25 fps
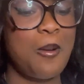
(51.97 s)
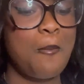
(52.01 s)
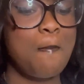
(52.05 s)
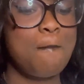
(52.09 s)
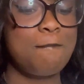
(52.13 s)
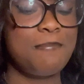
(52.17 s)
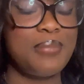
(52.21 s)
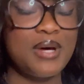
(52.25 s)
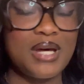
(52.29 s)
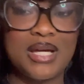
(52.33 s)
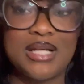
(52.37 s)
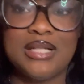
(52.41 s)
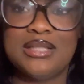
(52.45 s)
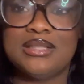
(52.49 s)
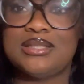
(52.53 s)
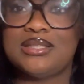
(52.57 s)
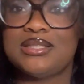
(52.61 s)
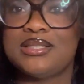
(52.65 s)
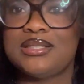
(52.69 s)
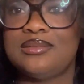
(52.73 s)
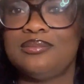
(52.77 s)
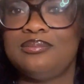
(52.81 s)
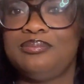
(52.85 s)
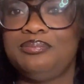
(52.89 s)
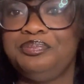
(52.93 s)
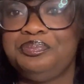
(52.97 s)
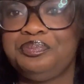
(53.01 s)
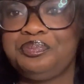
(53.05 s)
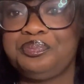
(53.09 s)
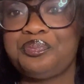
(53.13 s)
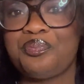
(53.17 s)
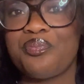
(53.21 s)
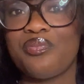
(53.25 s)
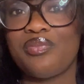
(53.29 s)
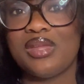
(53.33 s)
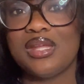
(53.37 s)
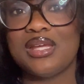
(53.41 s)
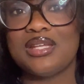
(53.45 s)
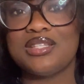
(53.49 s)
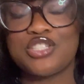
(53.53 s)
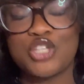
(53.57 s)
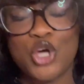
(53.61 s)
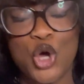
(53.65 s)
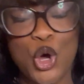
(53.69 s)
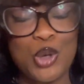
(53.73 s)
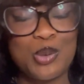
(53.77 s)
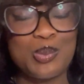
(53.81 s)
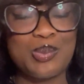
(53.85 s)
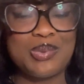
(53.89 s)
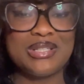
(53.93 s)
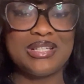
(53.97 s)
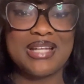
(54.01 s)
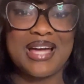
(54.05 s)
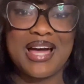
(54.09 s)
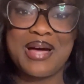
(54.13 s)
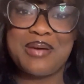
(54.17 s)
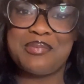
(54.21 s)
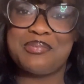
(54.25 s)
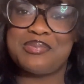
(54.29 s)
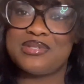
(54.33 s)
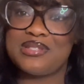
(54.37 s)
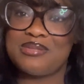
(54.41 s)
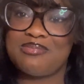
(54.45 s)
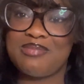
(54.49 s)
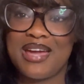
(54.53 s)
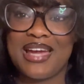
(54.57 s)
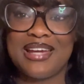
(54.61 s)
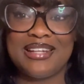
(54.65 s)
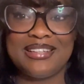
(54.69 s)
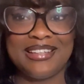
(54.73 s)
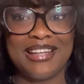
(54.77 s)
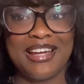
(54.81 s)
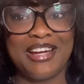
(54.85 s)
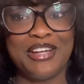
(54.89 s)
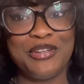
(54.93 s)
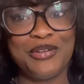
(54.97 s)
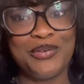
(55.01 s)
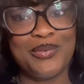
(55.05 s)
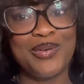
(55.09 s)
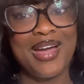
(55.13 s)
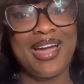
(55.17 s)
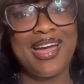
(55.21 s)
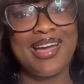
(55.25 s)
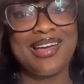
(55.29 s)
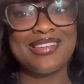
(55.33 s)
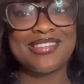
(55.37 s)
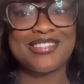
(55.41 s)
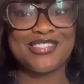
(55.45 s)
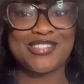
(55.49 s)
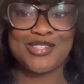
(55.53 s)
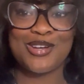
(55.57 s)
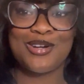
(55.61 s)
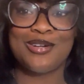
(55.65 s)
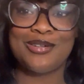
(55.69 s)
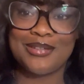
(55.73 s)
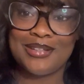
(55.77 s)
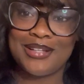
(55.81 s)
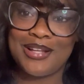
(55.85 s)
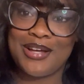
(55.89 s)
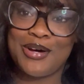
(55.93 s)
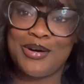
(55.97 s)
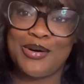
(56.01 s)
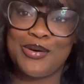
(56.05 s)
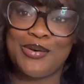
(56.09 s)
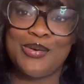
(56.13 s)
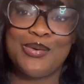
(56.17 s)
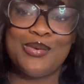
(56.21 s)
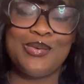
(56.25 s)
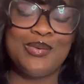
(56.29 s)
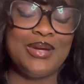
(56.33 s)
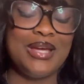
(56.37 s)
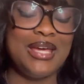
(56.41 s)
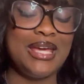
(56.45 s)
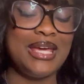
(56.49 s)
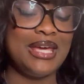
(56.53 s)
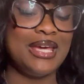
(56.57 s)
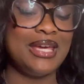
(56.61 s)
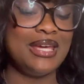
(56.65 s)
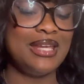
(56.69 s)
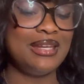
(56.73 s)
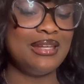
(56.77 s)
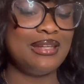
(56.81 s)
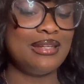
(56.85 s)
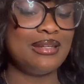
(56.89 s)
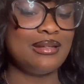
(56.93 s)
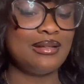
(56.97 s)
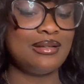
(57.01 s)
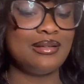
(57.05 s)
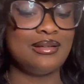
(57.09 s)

But to open up SmackDown, you had Solo, and